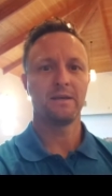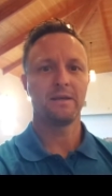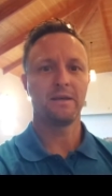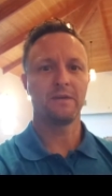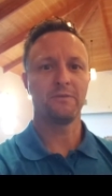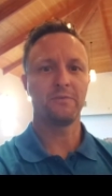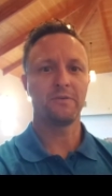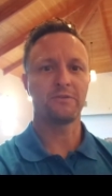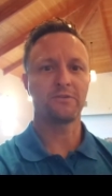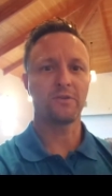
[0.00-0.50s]

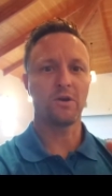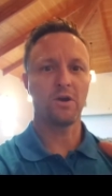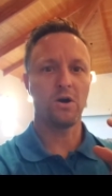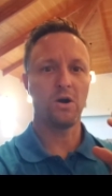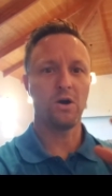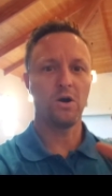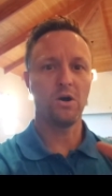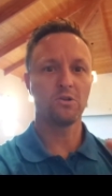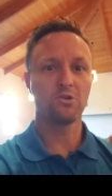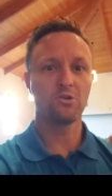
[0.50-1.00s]
if it's
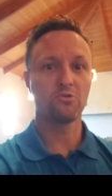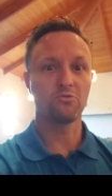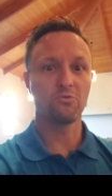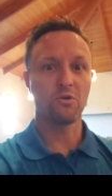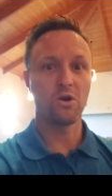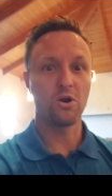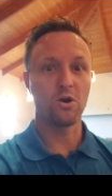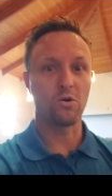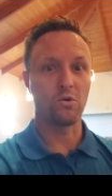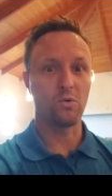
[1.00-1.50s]
all
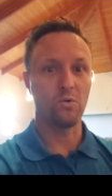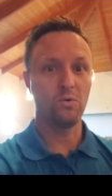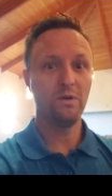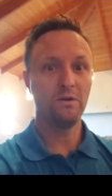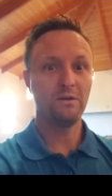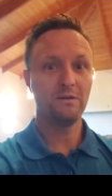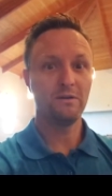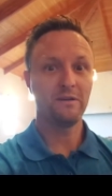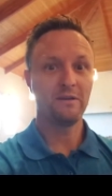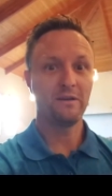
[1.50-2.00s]
grow
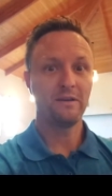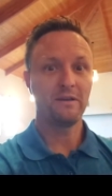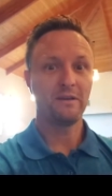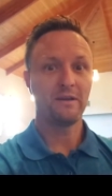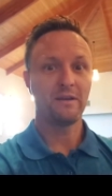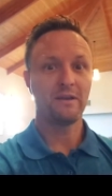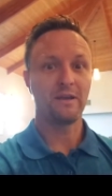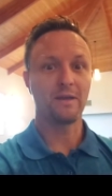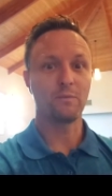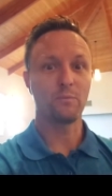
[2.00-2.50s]

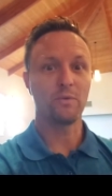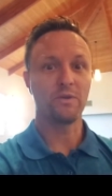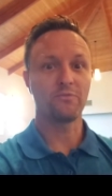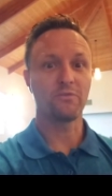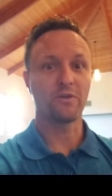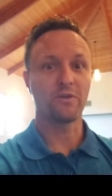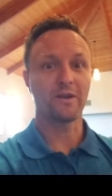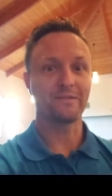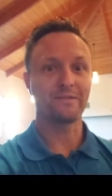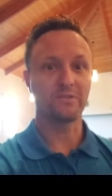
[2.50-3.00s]
and we
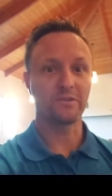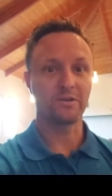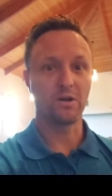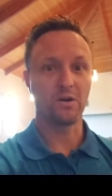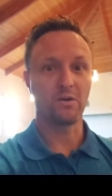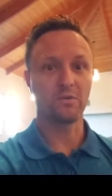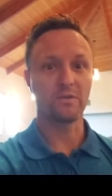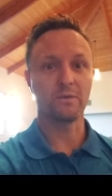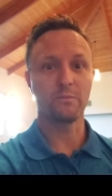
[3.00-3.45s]
forget to go,